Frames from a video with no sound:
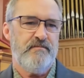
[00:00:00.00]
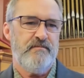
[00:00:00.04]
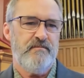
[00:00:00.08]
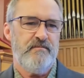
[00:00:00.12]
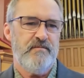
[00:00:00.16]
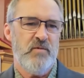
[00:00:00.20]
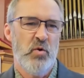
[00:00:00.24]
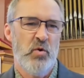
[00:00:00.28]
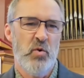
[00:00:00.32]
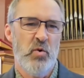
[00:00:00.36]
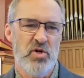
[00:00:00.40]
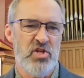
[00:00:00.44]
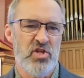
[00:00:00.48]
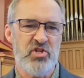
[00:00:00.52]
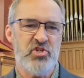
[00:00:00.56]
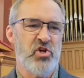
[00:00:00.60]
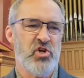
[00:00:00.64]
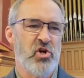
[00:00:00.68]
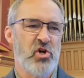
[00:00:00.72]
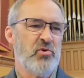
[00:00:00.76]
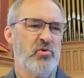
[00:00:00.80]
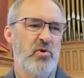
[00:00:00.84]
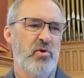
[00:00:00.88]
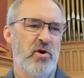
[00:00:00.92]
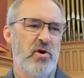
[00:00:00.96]
where the
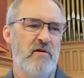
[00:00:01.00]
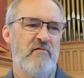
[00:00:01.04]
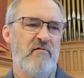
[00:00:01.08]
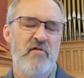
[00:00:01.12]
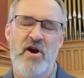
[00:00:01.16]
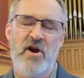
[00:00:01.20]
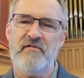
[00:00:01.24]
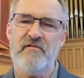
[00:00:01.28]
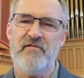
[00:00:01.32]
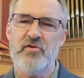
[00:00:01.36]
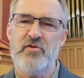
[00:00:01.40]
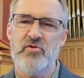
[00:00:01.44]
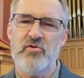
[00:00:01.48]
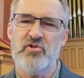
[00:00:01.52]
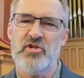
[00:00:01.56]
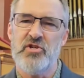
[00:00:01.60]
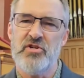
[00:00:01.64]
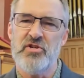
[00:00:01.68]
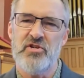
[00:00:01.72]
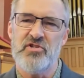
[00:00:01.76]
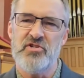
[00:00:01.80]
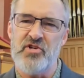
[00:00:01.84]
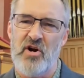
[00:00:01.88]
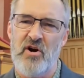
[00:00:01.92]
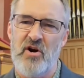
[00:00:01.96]
children of refugees
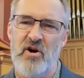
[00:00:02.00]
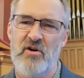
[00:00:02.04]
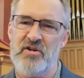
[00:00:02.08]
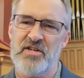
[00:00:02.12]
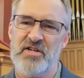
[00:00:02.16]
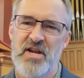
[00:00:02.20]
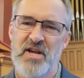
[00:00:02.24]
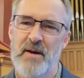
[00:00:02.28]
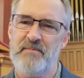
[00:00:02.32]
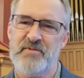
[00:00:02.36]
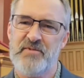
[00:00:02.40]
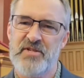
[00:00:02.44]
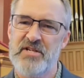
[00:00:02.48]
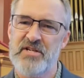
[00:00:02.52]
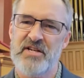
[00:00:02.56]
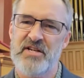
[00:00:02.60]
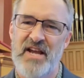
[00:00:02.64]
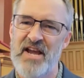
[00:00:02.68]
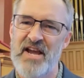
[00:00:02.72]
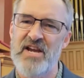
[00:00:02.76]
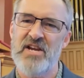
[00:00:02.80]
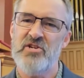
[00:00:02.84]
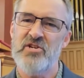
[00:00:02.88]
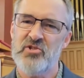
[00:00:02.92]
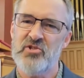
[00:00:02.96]
aren't kept in
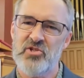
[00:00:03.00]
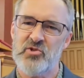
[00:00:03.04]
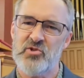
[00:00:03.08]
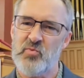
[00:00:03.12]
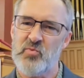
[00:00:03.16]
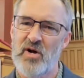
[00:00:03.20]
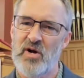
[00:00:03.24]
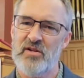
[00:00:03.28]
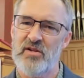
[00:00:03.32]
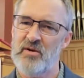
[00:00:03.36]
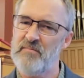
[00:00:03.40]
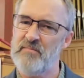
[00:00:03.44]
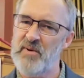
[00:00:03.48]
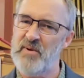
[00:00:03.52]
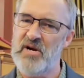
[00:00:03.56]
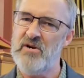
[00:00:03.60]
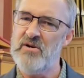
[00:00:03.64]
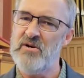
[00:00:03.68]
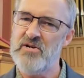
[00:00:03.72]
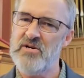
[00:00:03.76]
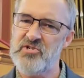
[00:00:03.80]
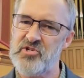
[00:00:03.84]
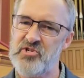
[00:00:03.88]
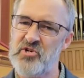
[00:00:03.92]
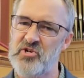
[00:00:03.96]
cages while their
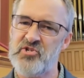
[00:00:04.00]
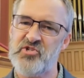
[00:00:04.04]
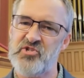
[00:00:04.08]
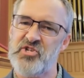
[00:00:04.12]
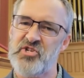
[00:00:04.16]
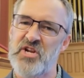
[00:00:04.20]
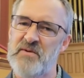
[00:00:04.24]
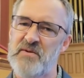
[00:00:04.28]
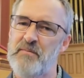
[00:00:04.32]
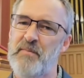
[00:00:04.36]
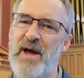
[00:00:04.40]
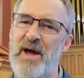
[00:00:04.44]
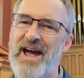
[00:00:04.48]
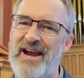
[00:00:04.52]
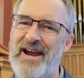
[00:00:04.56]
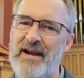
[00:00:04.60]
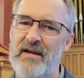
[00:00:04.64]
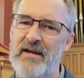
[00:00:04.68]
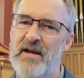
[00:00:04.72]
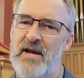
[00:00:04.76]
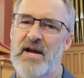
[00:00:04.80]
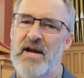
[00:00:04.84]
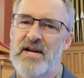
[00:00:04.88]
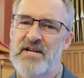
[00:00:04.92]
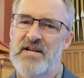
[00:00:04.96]
parents are sent back
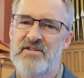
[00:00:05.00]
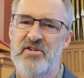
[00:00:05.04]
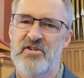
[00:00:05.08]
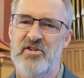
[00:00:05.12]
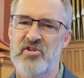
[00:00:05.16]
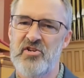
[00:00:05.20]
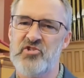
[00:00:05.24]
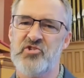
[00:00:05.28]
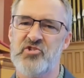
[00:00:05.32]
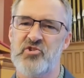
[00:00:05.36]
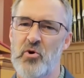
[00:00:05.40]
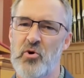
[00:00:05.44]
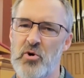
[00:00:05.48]
to the certain